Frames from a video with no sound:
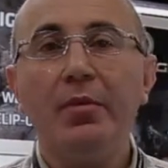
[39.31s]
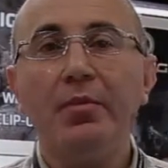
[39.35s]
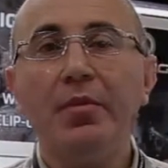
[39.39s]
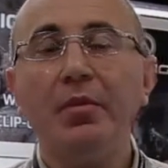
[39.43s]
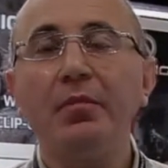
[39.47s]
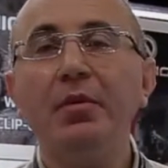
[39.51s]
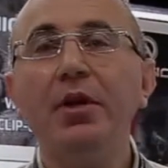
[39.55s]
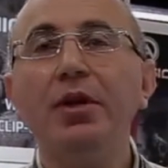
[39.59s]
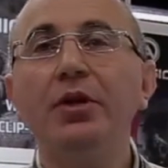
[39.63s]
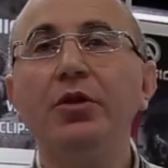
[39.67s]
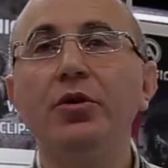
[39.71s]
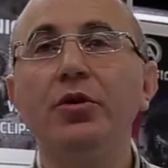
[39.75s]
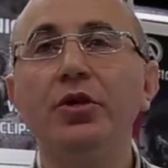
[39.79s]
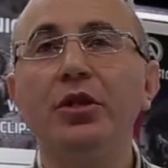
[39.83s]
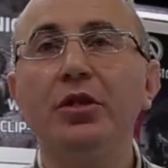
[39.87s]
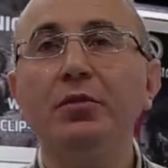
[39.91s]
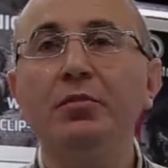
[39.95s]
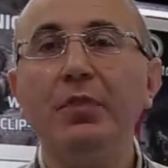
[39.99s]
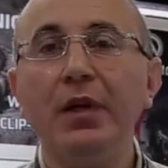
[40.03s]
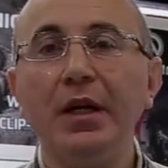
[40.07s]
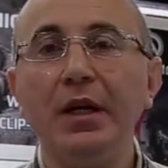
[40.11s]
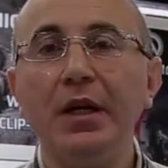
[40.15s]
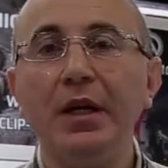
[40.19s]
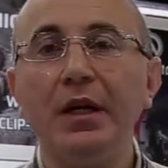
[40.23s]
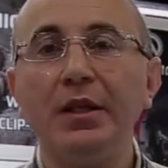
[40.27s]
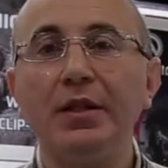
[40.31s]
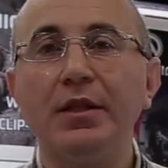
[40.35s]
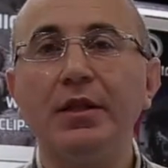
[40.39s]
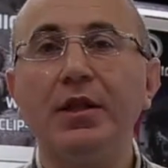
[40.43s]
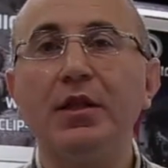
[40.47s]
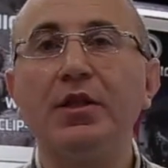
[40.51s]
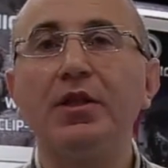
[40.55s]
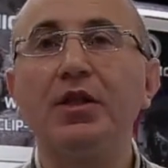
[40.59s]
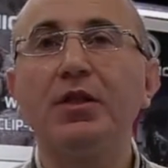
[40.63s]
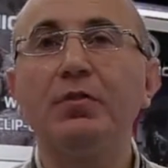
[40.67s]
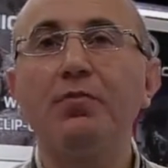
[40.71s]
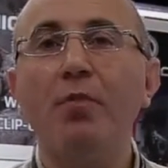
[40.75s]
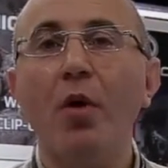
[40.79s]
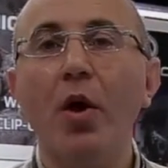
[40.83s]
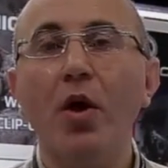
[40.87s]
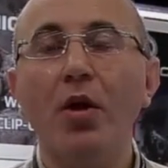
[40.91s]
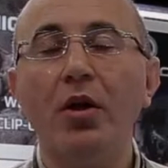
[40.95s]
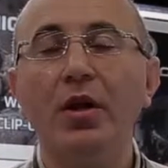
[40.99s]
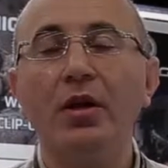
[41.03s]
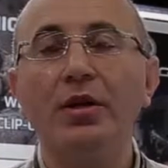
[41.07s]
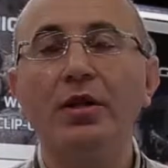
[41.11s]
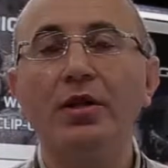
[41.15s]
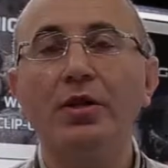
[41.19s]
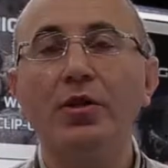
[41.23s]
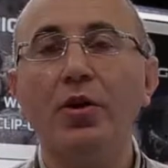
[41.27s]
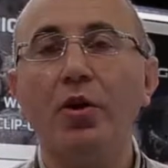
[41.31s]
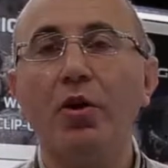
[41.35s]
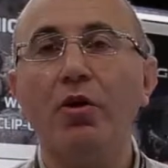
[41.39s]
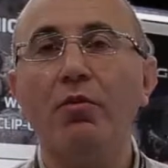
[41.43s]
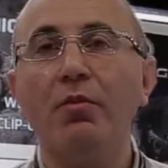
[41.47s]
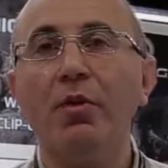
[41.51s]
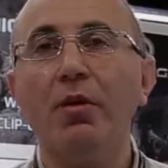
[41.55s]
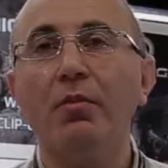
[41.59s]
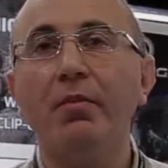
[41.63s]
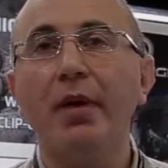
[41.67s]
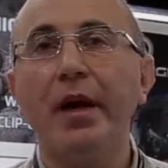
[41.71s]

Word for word: Prometheus Mini is the smallest thermal